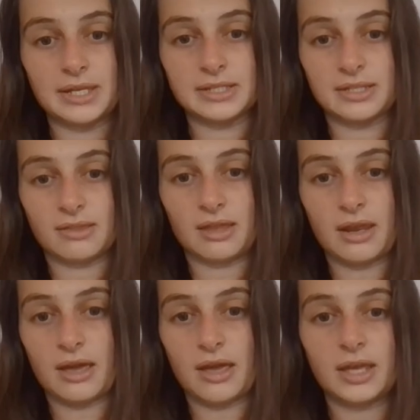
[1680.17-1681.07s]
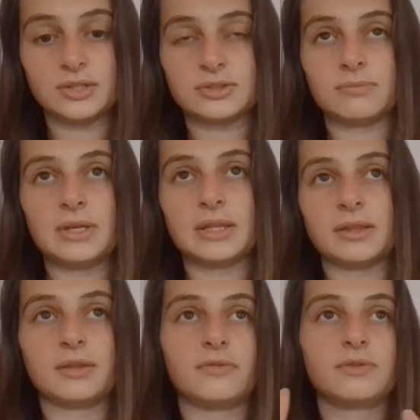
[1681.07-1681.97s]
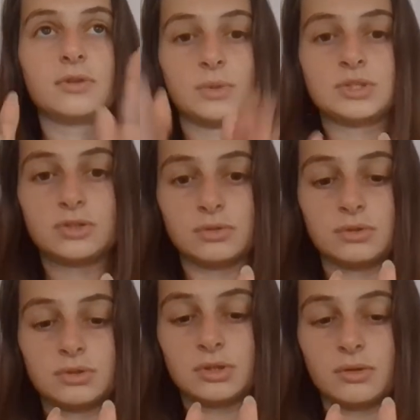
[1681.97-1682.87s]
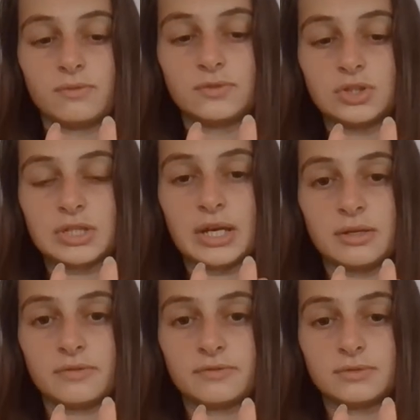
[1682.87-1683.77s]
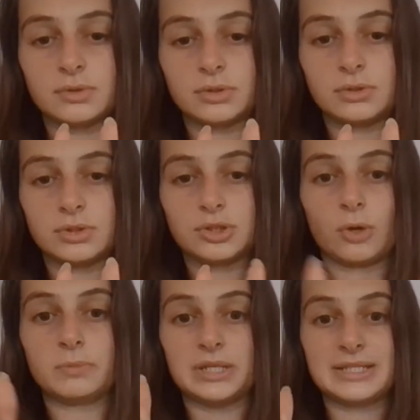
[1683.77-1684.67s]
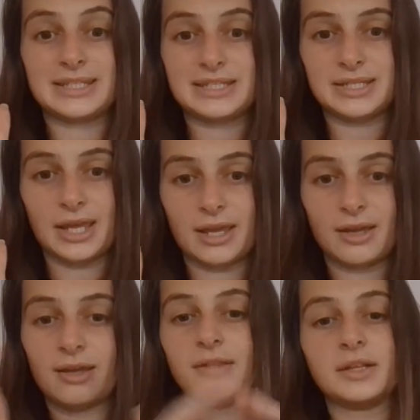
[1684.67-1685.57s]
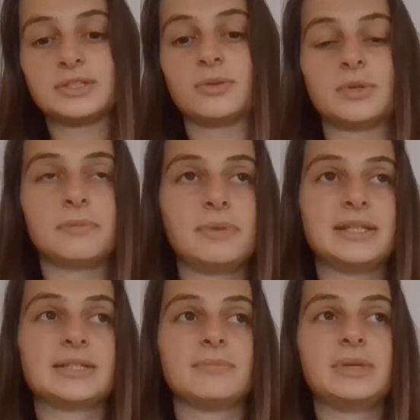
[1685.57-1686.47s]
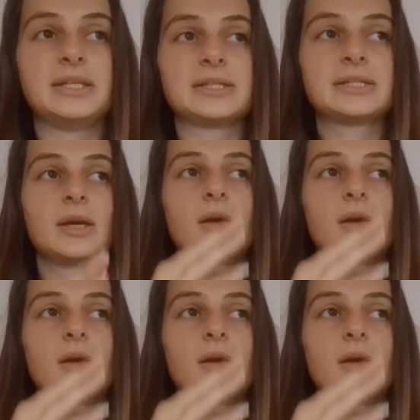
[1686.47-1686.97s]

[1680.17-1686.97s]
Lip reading: into thin air. It doesn't mean that they've just kind of stopped existing. That's not what it means. It means